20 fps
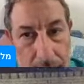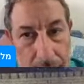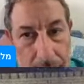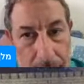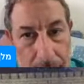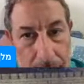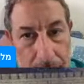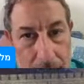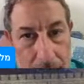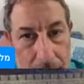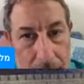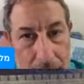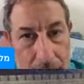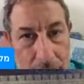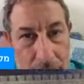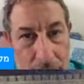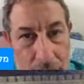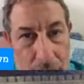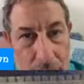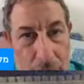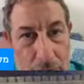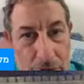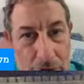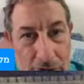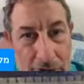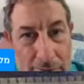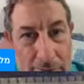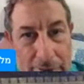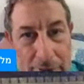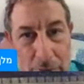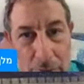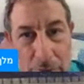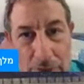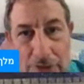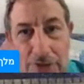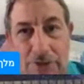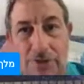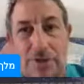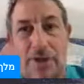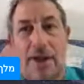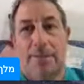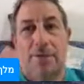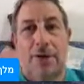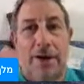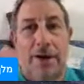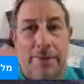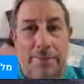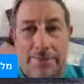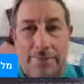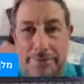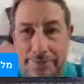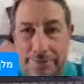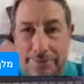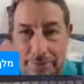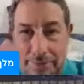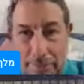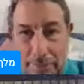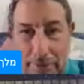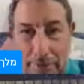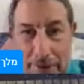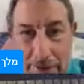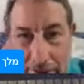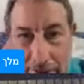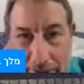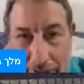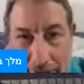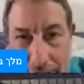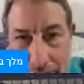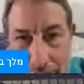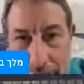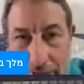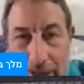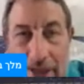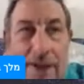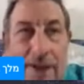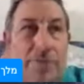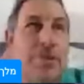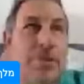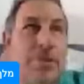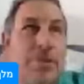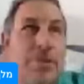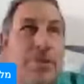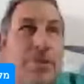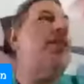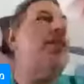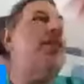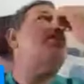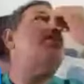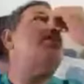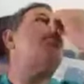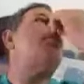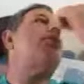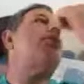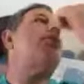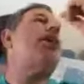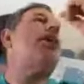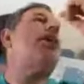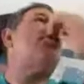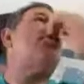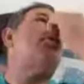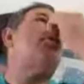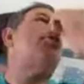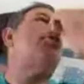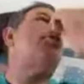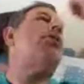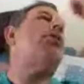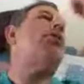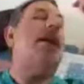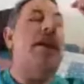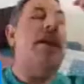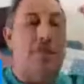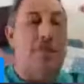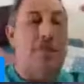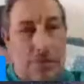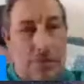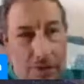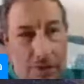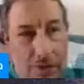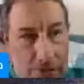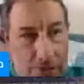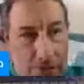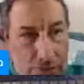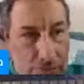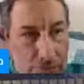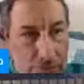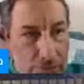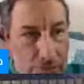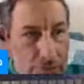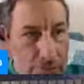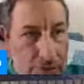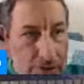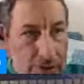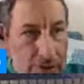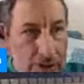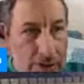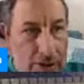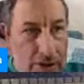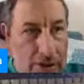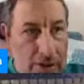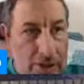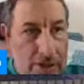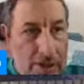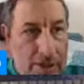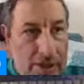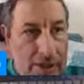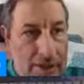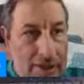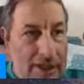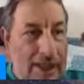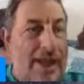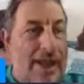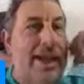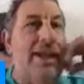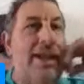So we're talking about the winter time, right? Basically, and we know that the Israelites are going to enter into the land